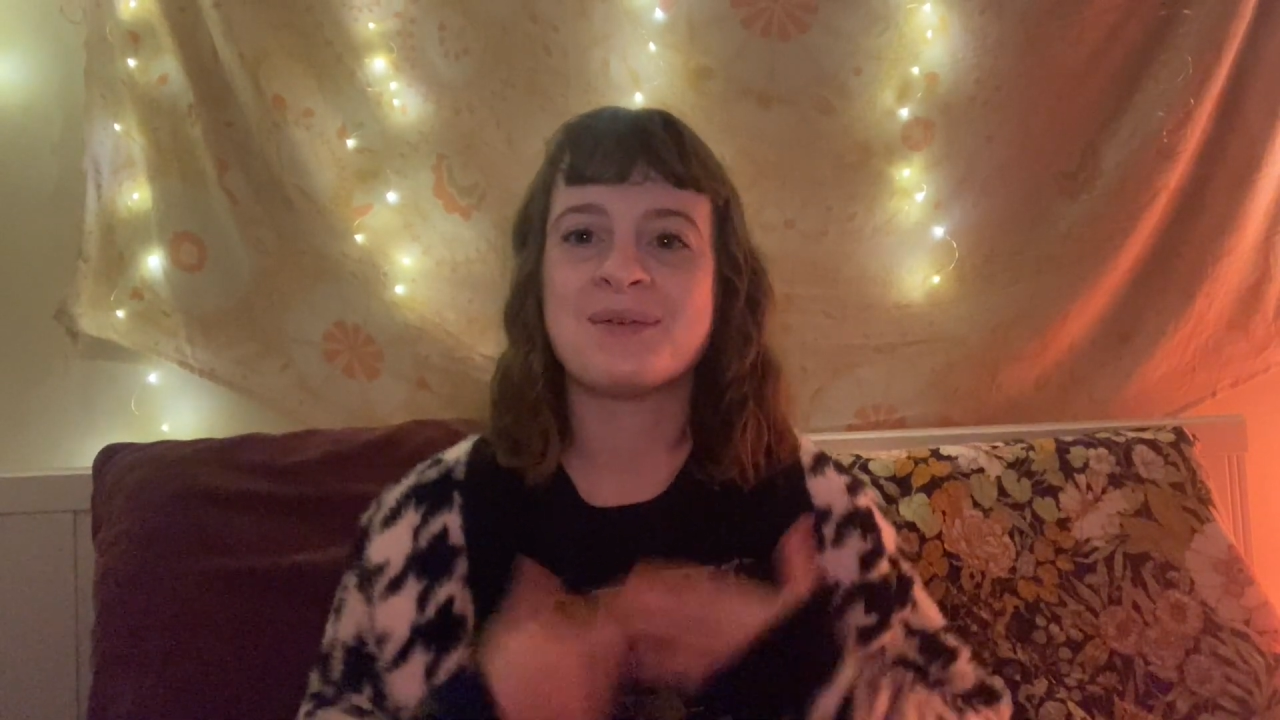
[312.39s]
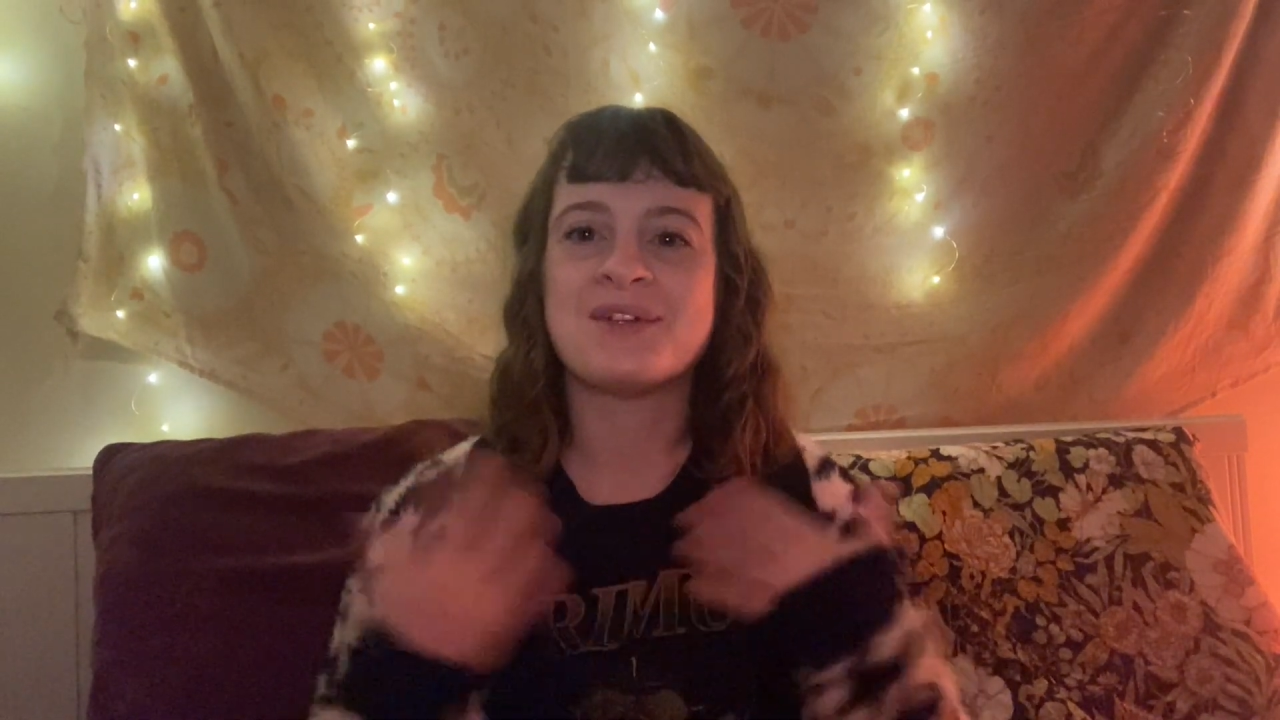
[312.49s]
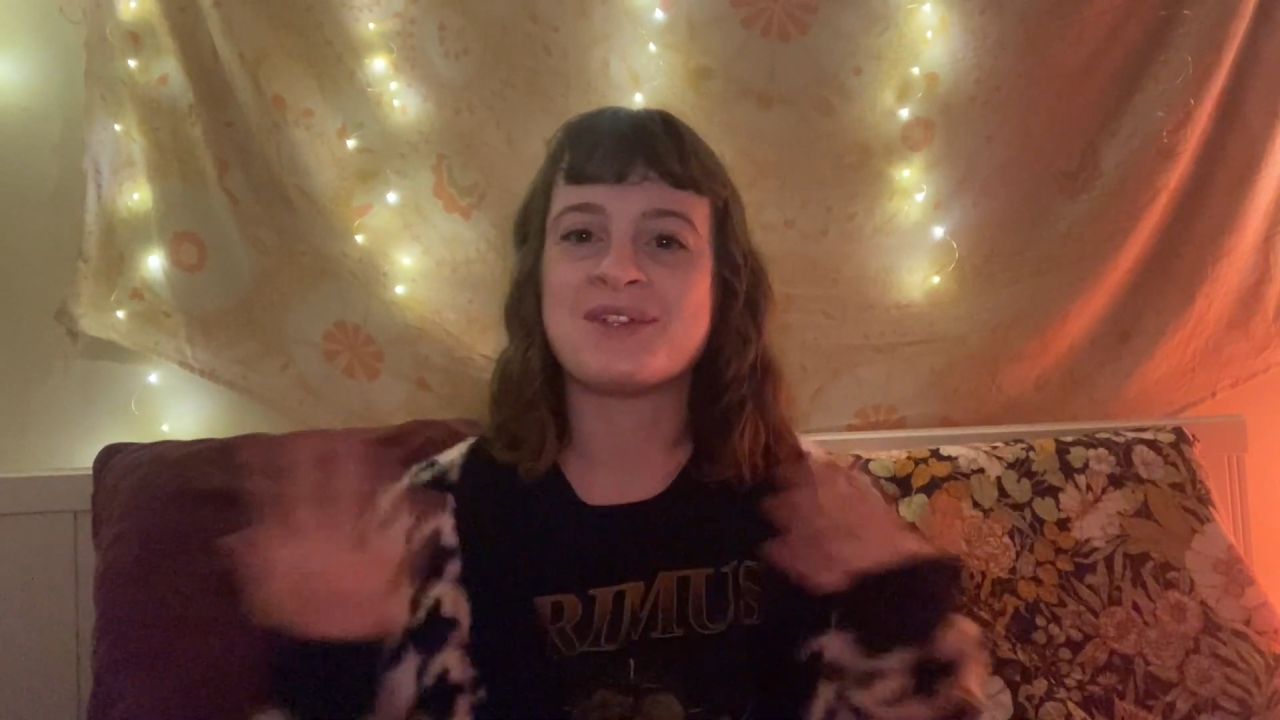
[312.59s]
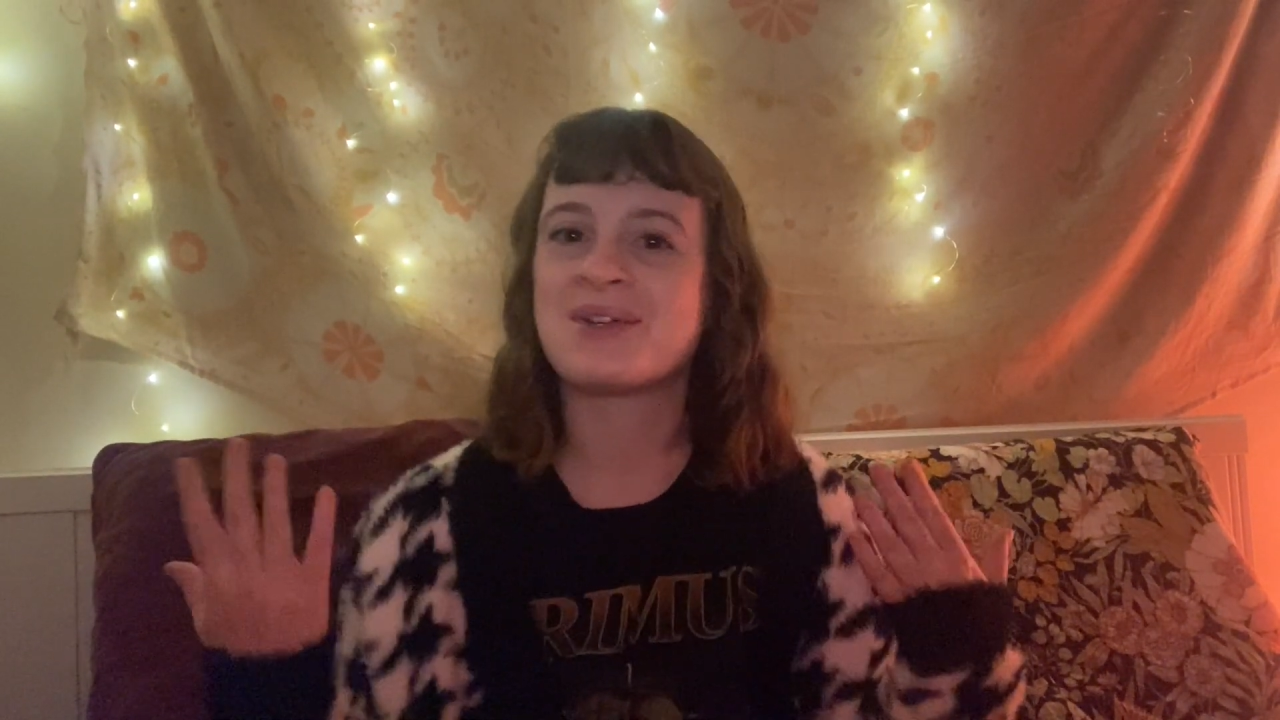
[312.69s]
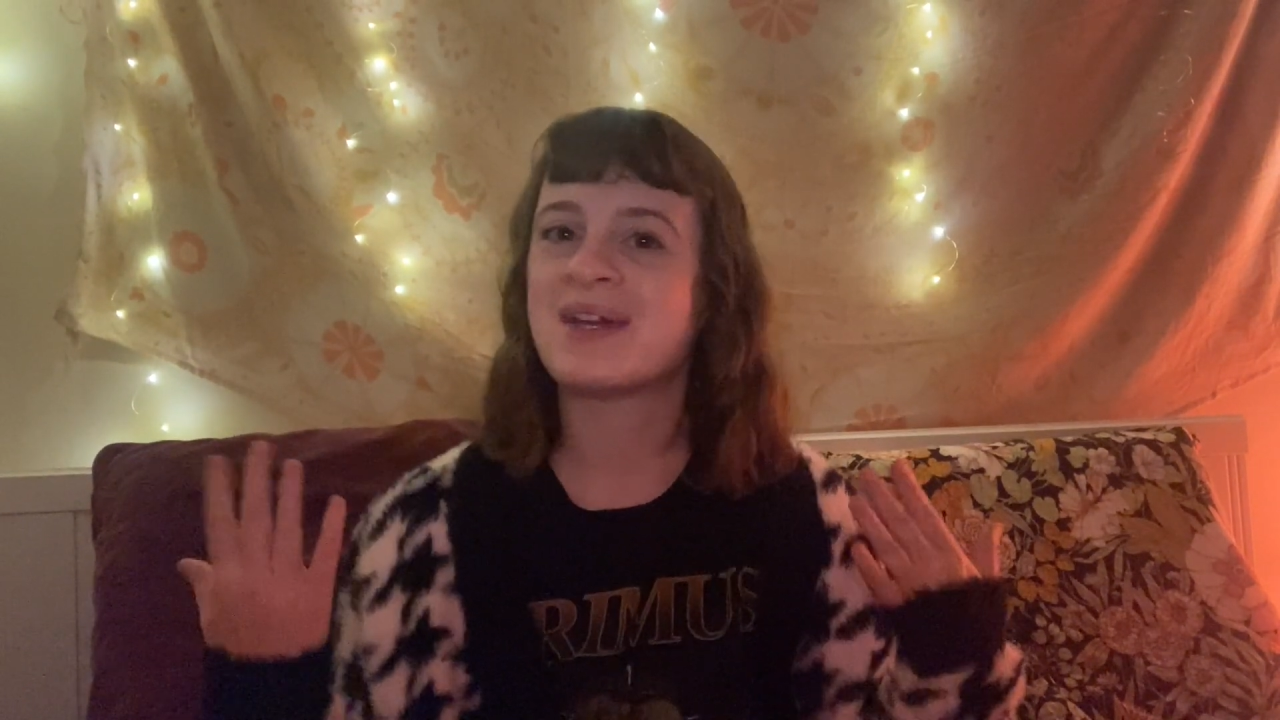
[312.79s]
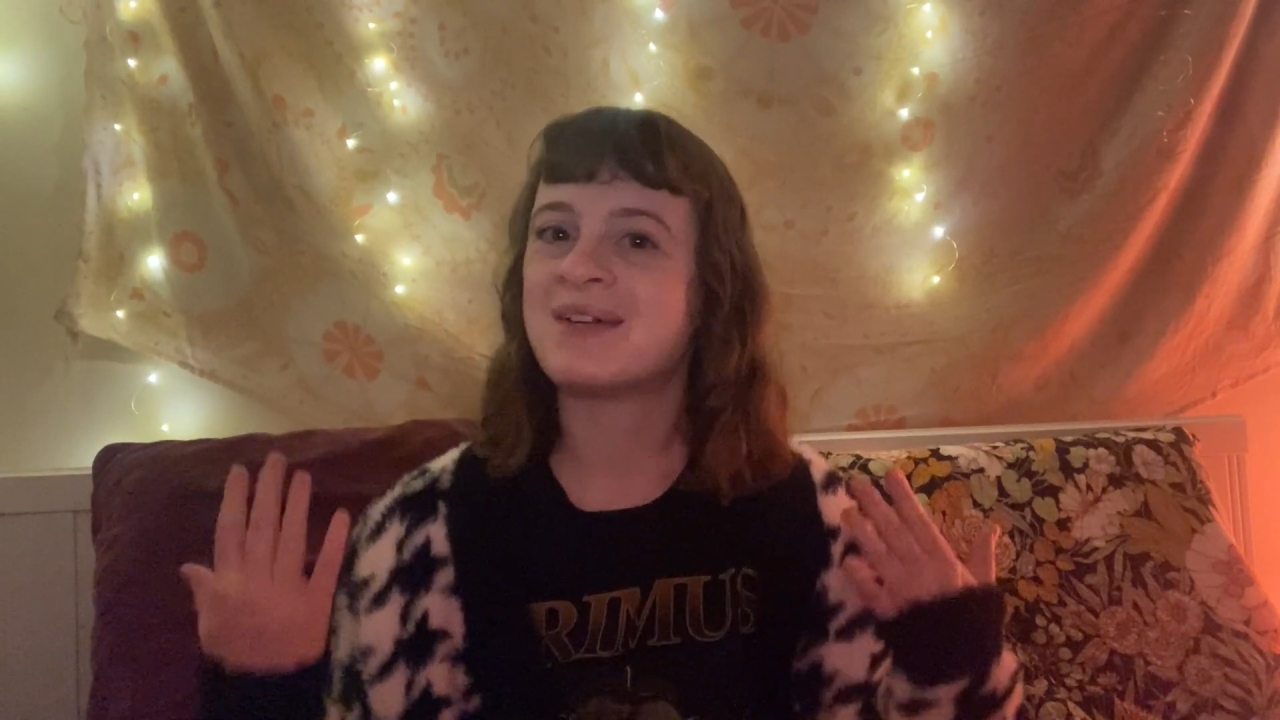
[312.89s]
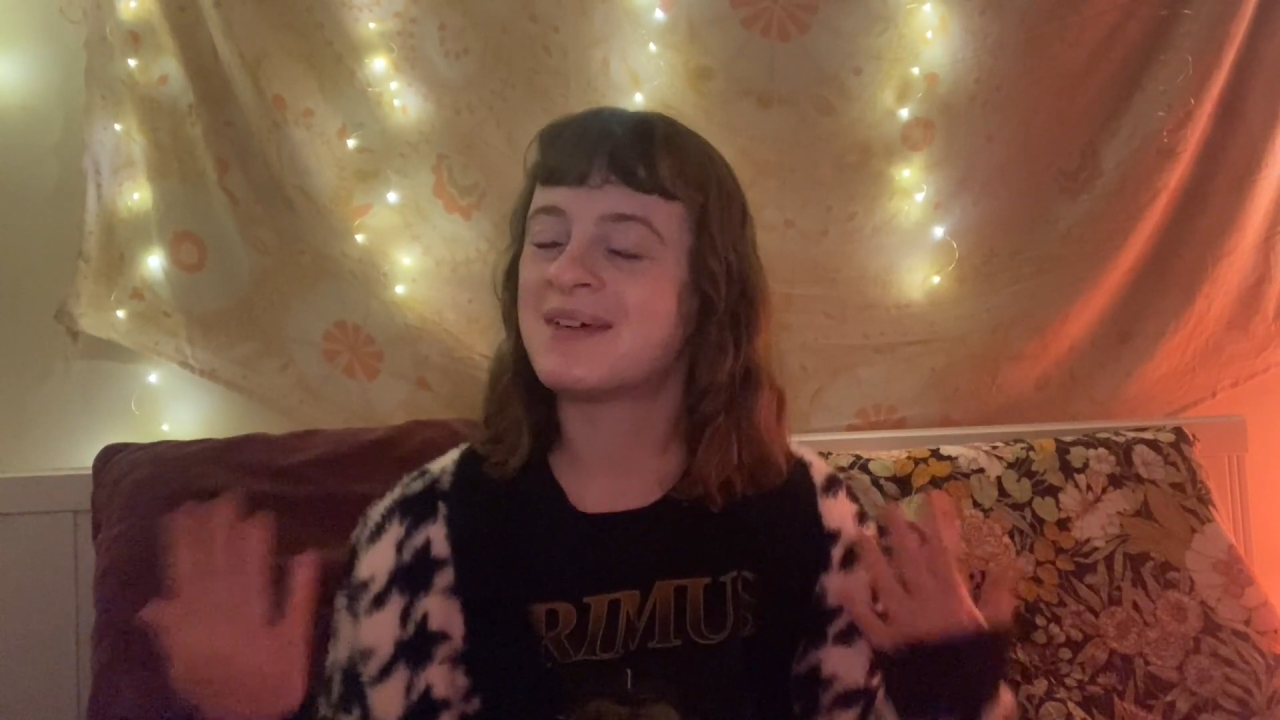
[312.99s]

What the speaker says: enjoyed